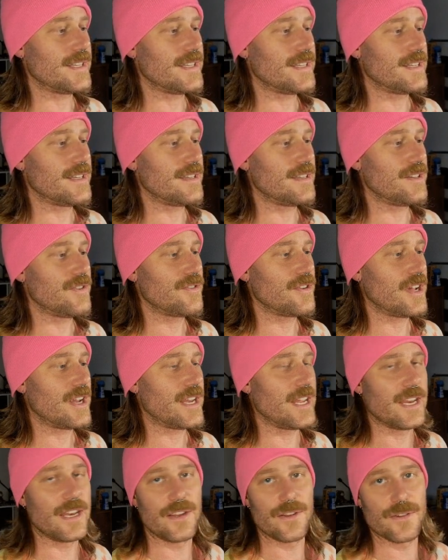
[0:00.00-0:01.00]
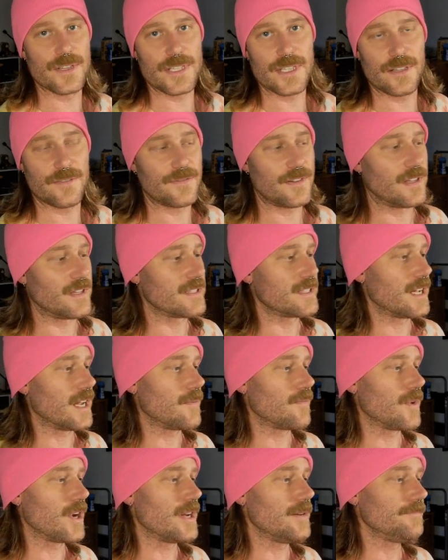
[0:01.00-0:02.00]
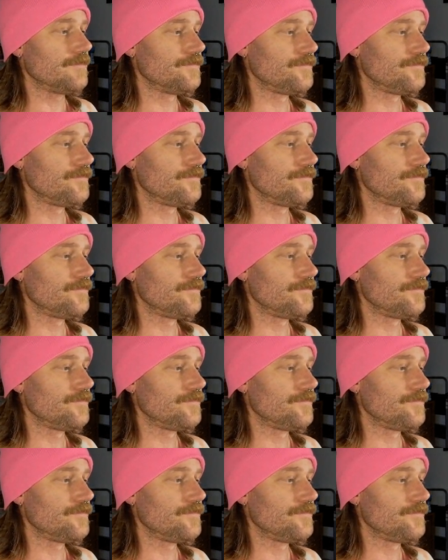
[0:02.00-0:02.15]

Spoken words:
you're not hitting yourself all the time, right?